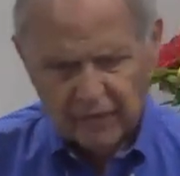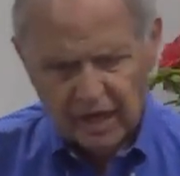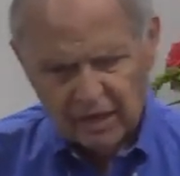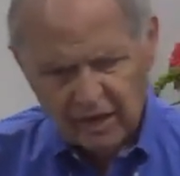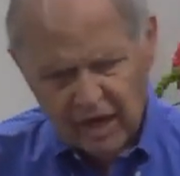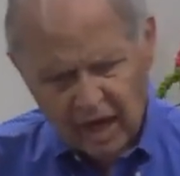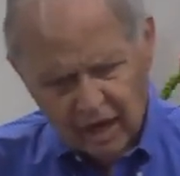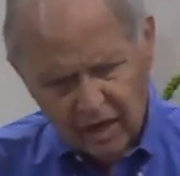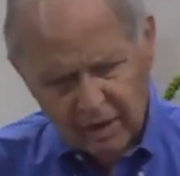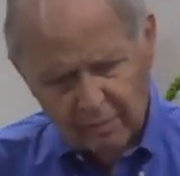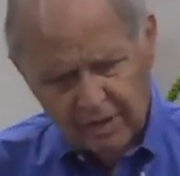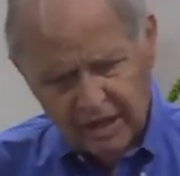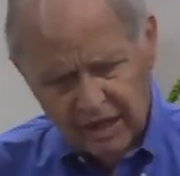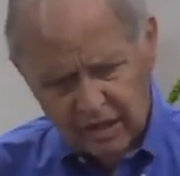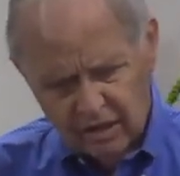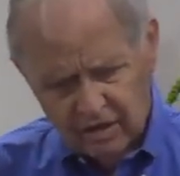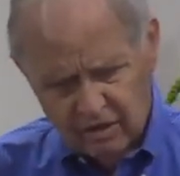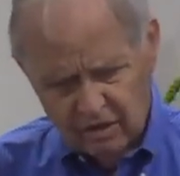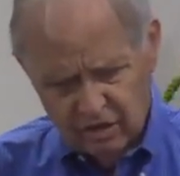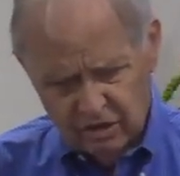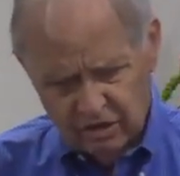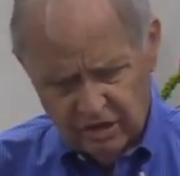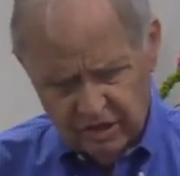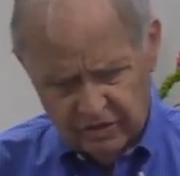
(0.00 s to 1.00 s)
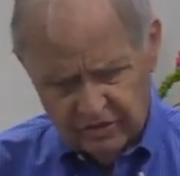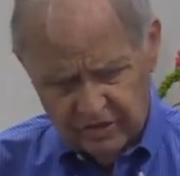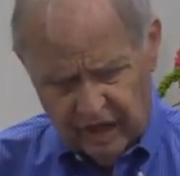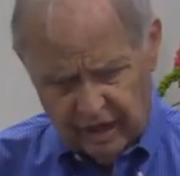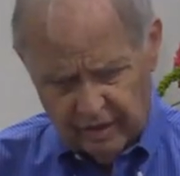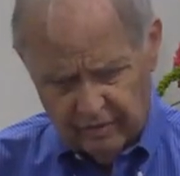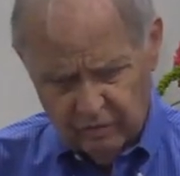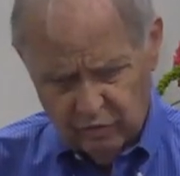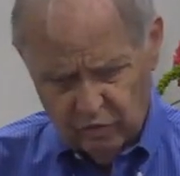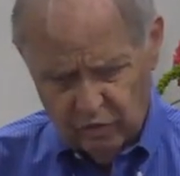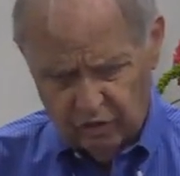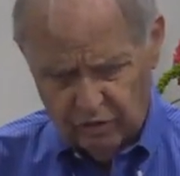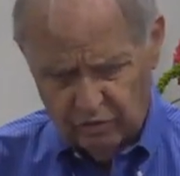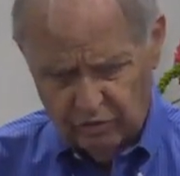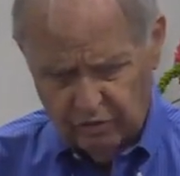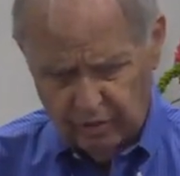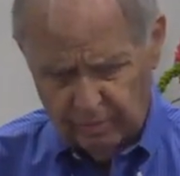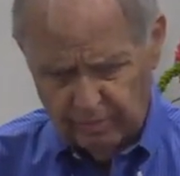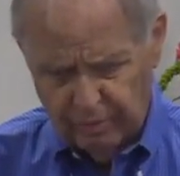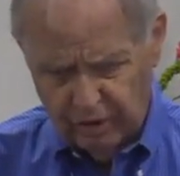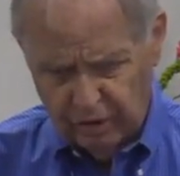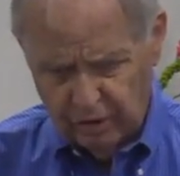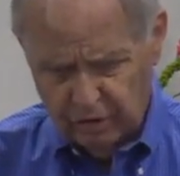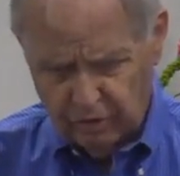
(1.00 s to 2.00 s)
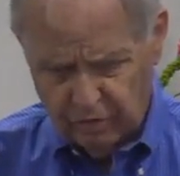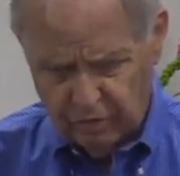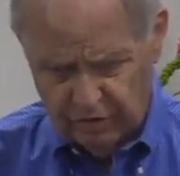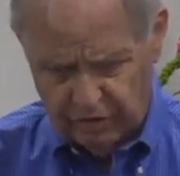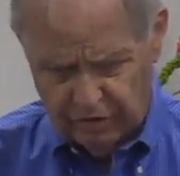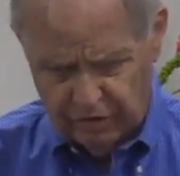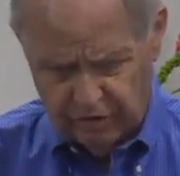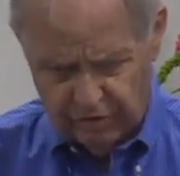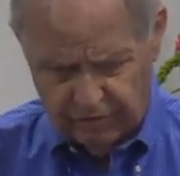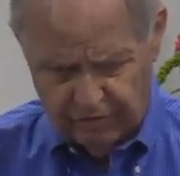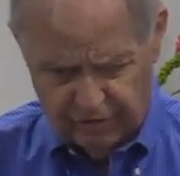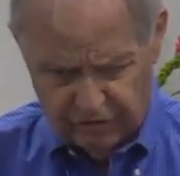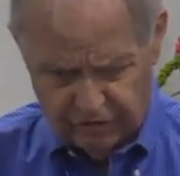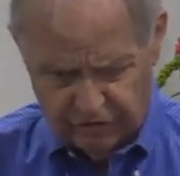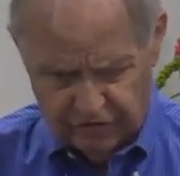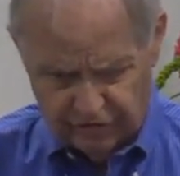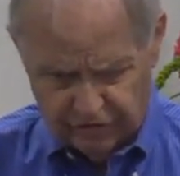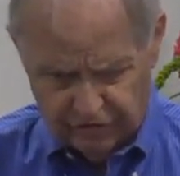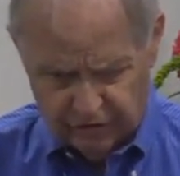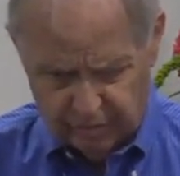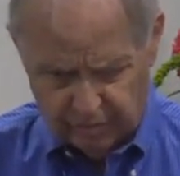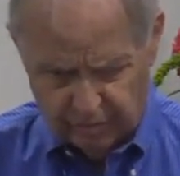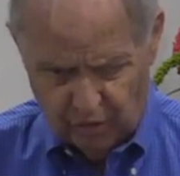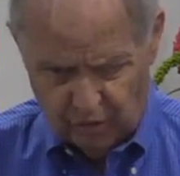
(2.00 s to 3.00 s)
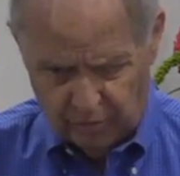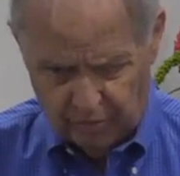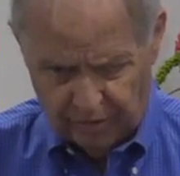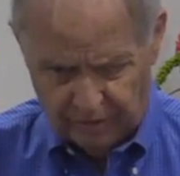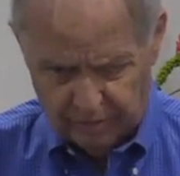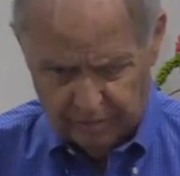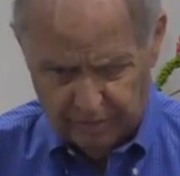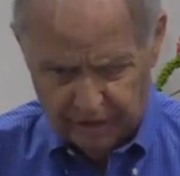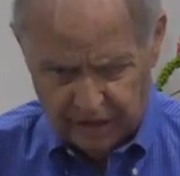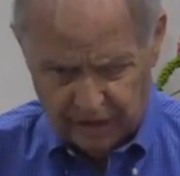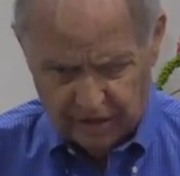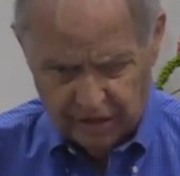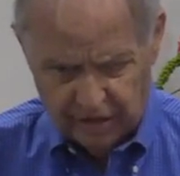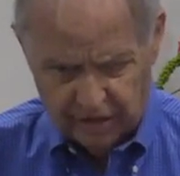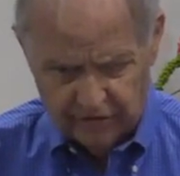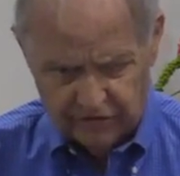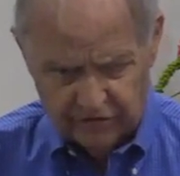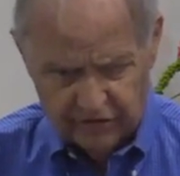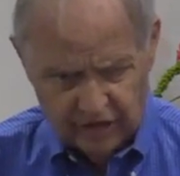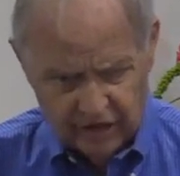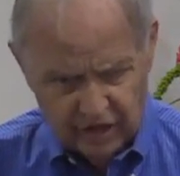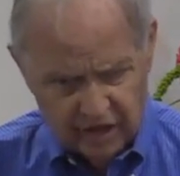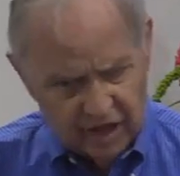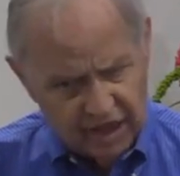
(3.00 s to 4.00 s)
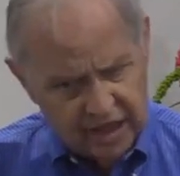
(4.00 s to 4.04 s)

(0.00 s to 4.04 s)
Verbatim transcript: Now let me look at that word rebuke with you for just a moment, because